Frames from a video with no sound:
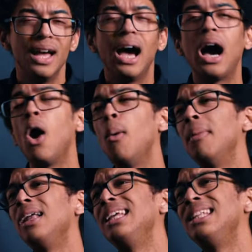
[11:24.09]
How
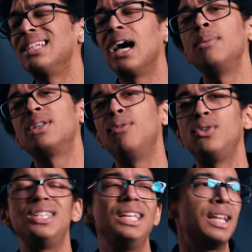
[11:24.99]
many times have you
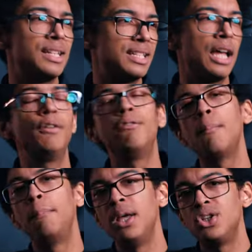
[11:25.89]
seen a son of a
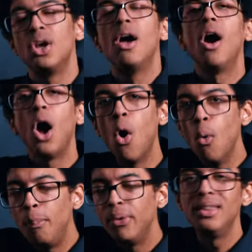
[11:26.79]
bitch
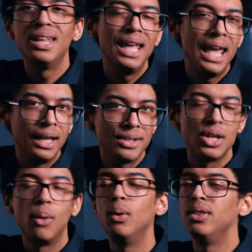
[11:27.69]
open the inks
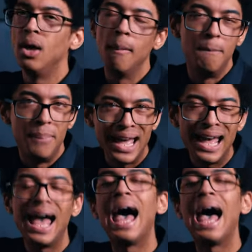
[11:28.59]
with their bare